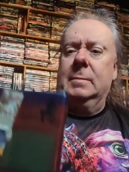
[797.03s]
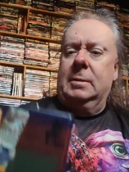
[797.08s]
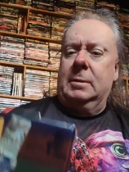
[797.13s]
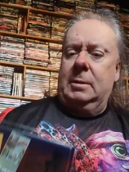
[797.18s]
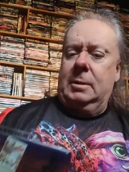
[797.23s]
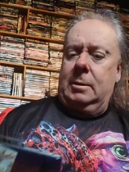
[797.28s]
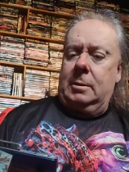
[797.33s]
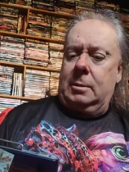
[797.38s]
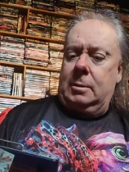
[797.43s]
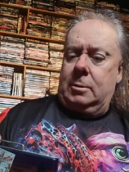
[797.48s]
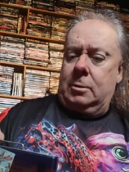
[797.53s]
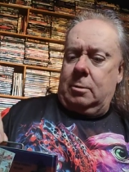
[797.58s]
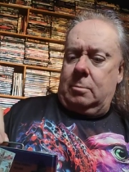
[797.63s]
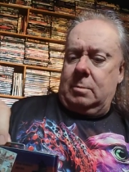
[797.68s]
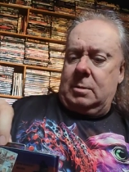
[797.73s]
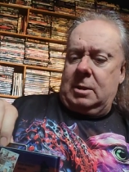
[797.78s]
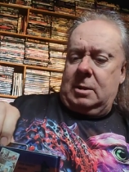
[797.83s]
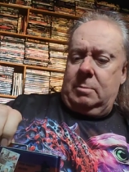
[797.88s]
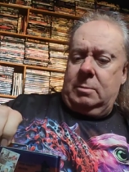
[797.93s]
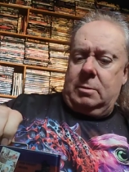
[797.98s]
So the top
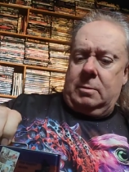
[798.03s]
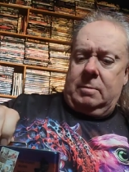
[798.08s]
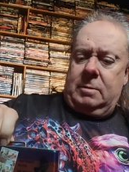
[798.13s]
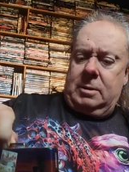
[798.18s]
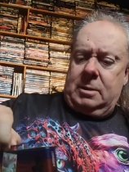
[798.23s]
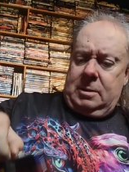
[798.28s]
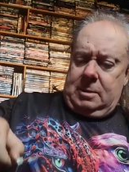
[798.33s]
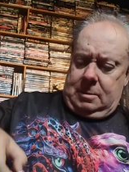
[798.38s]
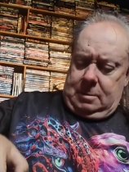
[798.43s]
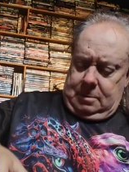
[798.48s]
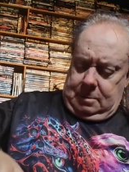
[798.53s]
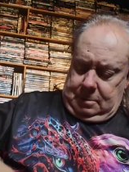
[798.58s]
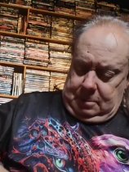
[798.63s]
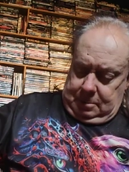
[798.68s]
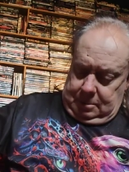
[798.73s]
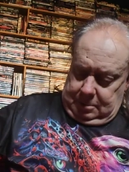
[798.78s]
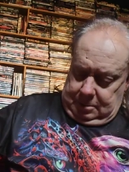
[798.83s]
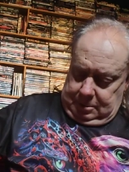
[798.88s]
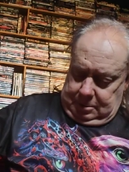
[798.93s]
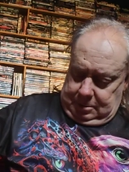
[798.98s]
comes off, does it?
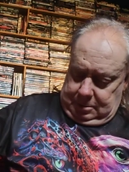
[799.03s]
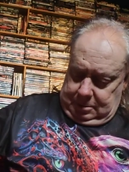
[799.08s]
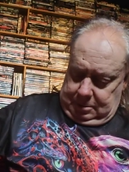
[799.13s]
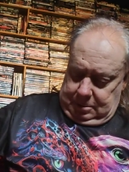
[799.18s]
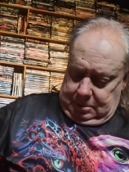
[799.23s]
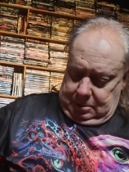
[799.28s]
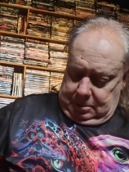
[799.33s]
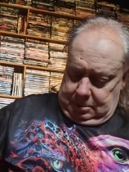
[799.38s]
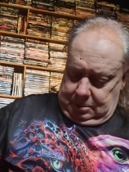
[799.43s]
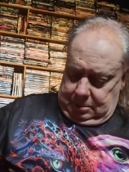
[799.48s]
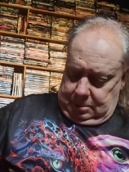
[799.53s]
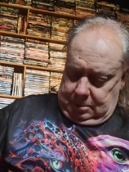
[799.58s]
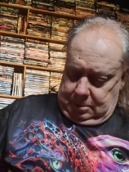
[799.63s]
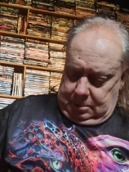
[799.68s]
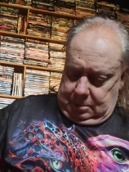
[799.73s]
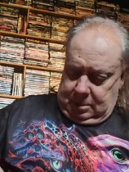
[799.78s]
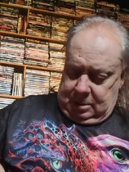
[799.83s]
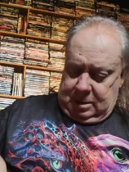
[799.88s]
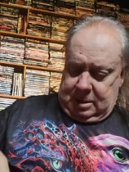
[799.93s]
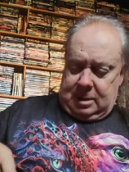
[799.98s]

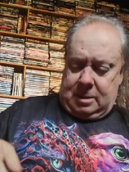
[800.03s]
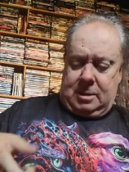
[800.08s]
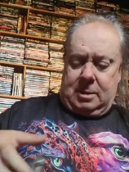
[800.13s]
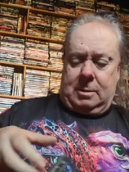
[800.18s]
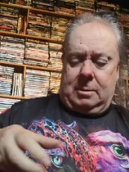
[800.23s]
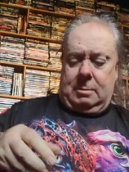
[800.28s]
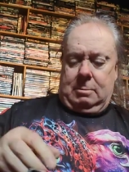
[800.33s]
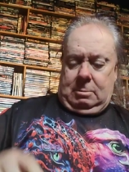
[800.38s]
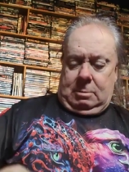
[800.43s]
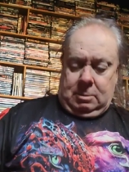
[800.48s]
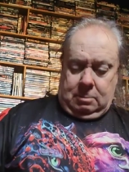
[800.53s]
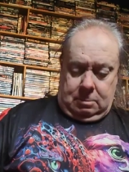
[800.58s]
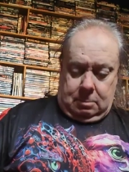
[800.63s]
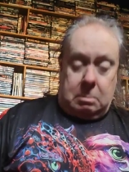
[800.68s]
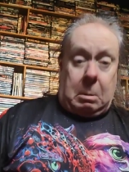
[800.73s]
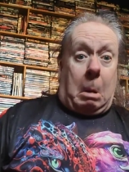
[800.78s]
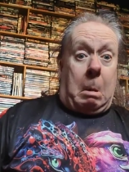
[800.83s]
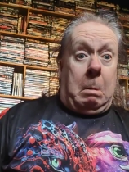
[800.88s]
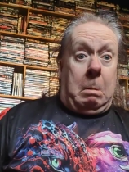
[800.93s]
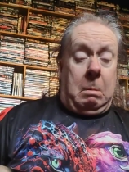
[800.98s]
Oh yeah, just, oh.
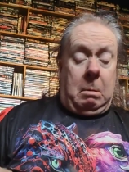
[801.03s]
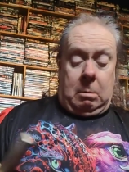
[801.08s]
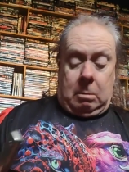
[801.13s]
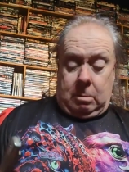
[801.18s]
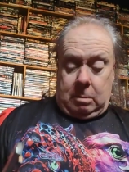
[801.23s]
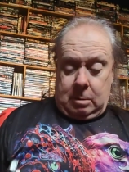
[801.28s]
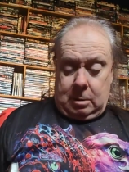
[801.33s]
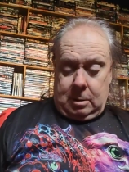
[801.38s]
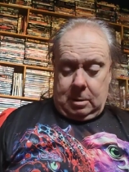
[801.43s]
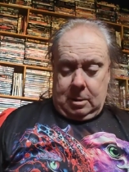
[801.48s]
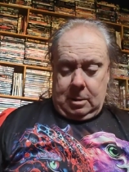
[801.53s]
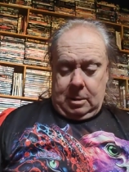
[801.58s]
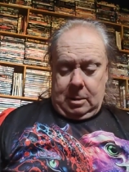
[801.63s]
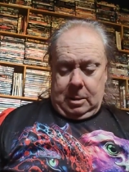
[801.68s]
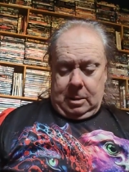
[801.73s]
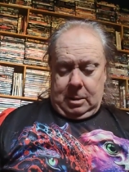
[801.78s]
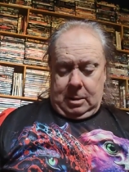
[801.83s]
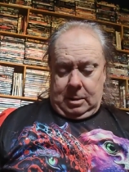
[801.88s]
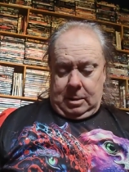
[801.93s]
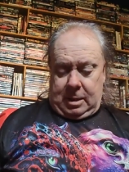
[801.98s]

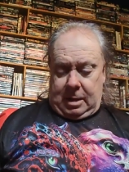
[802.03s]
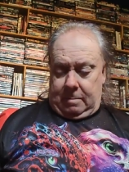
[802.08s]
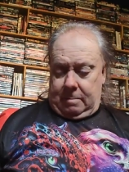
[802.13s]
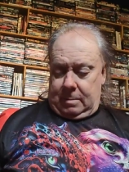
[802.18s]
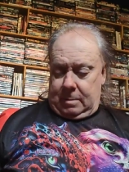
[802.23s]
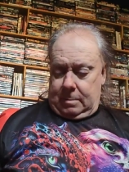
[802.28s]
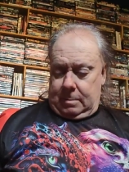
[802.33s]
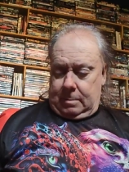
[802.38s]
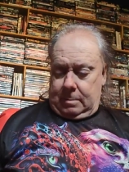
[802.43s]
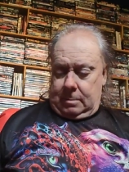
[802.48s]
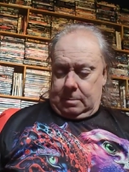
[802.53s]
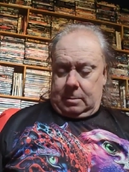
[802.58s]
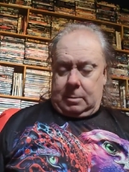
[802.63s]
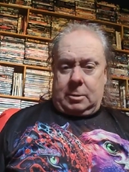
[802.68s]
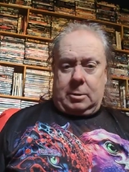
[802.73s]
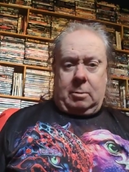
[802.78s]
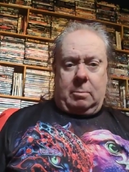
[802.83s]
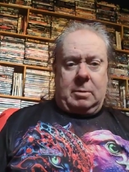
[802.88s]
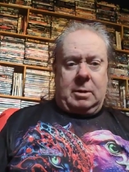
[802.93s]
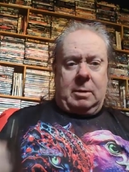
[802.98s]
Yeah,
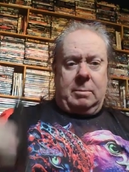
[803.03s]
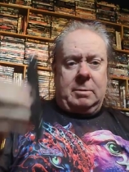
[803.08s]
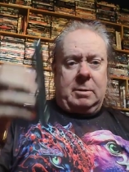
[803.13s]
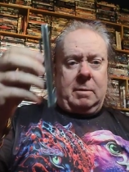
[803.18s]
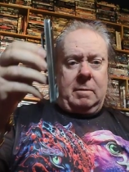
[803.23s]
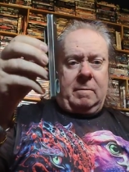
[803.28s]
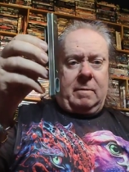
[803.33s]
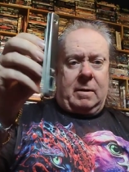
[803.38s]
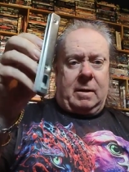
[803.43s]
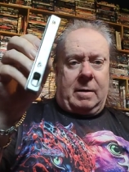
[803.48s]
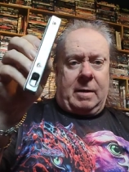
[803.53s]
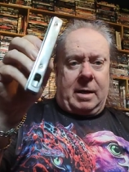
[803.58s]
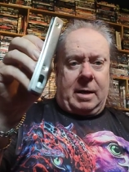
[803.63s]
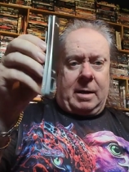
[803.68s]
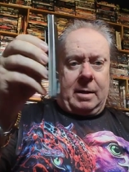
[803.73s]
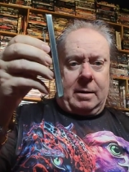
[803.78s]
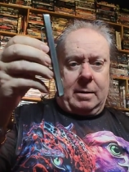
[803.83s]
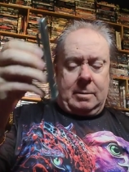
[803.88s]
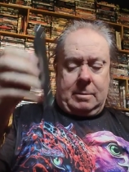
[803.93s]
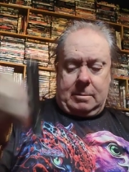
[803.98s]
top comes off like
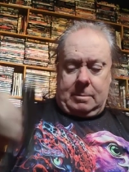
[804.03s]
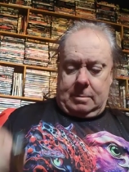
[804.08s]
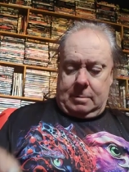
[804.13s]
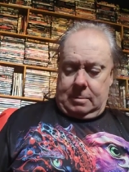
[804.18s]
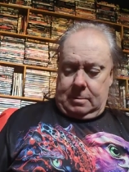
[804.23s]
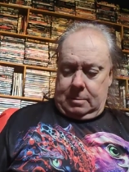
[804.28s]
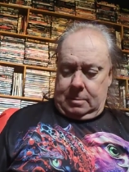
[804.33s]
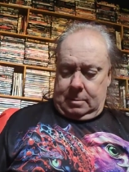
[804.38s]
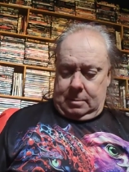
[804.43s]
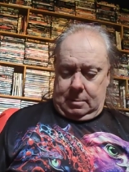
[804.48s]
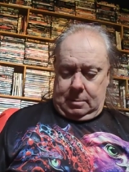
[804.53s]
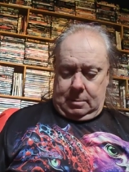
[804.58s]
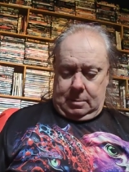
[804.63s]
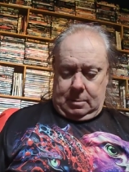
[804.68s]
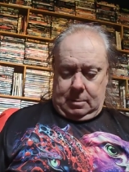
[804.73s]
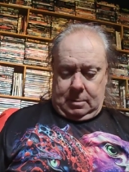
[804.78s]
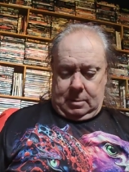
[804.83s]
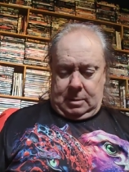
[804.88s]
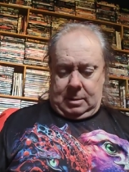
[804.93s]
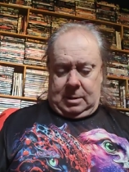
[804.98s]
that,
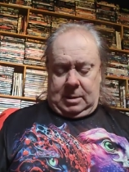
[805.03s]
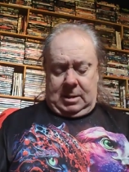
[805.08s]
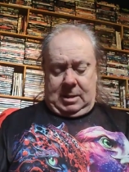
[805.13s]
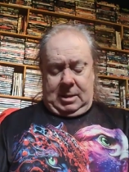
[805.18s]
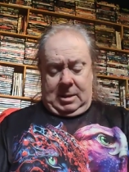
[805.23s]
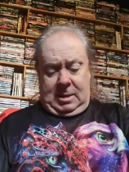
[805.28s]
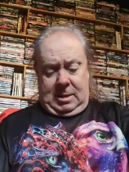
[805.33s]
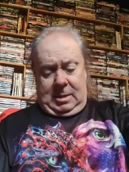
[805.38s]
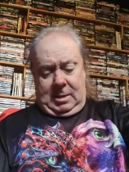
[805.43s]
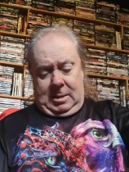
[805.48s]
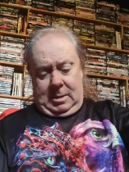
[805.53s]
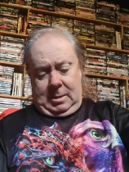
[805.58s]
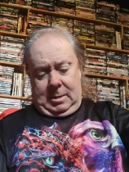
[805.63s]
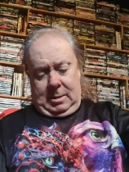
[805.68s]
and